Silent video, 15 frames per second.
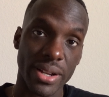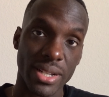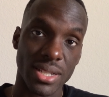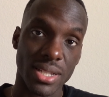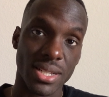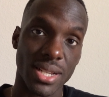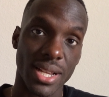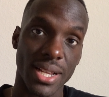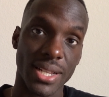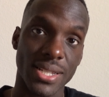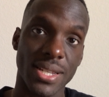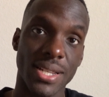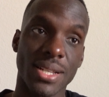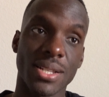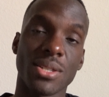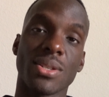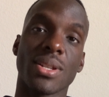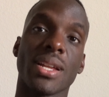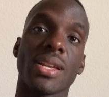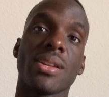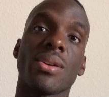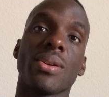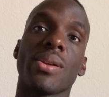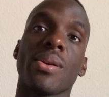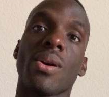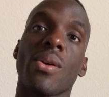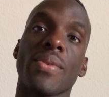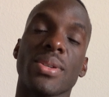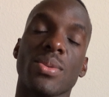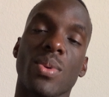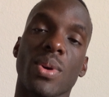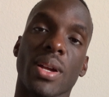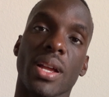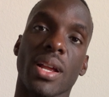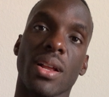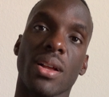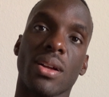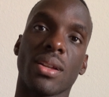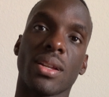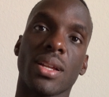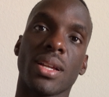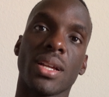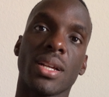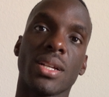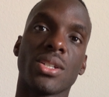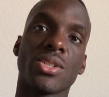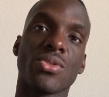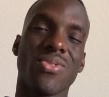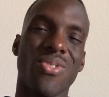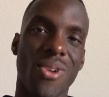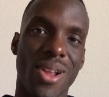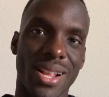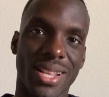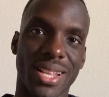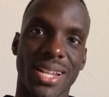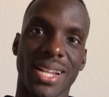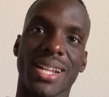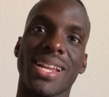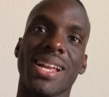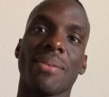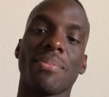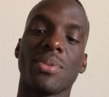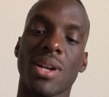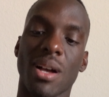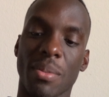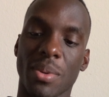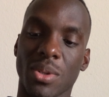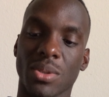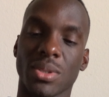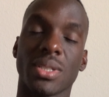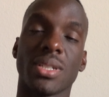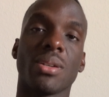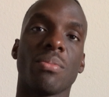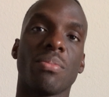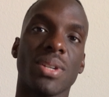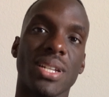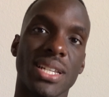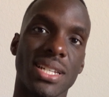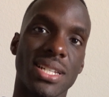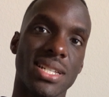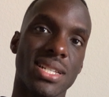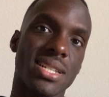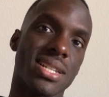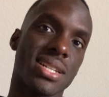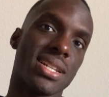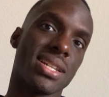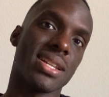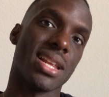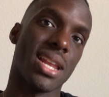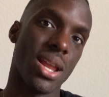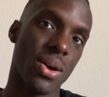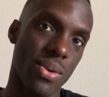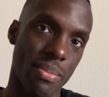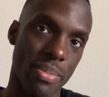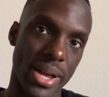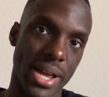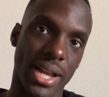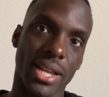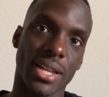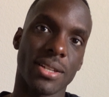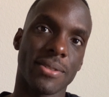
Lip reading: exercise so that you're always working on strengthening the abdominals, the obliques, and the lower back.